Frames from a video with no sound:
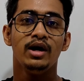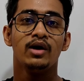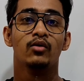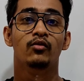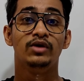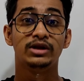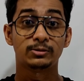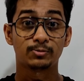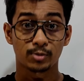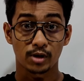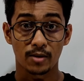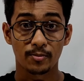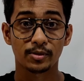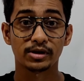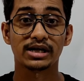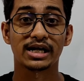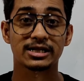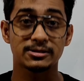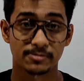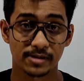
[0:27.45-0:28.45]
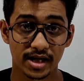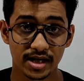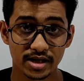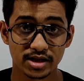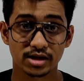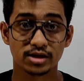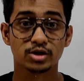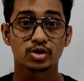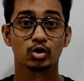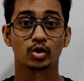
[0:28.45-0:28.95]
with proper
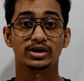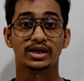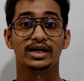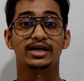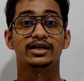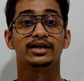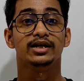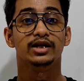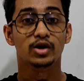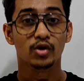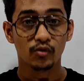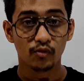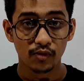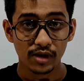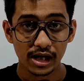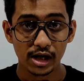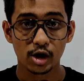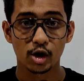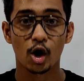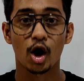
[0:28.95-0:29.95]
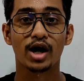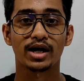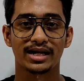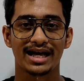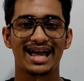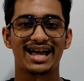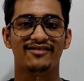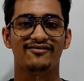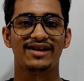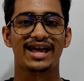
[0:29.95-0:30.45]
explanation so that you will not
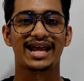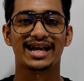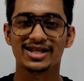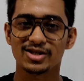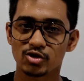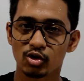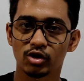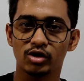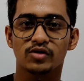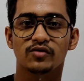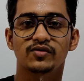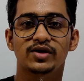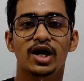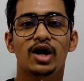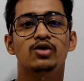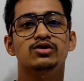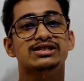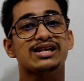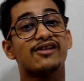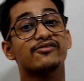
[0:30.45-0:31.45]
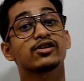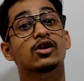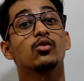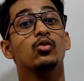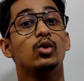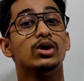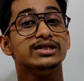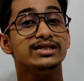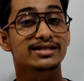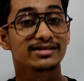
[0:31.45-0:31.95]
have any sort of doubts after
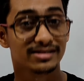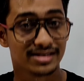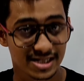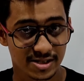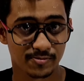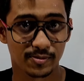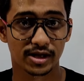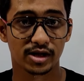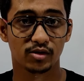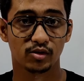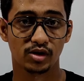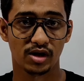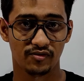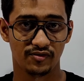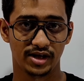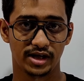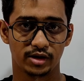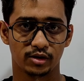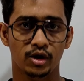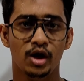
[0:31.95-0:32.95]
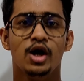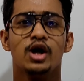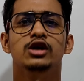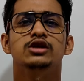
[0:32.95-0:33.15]
watching this particular video.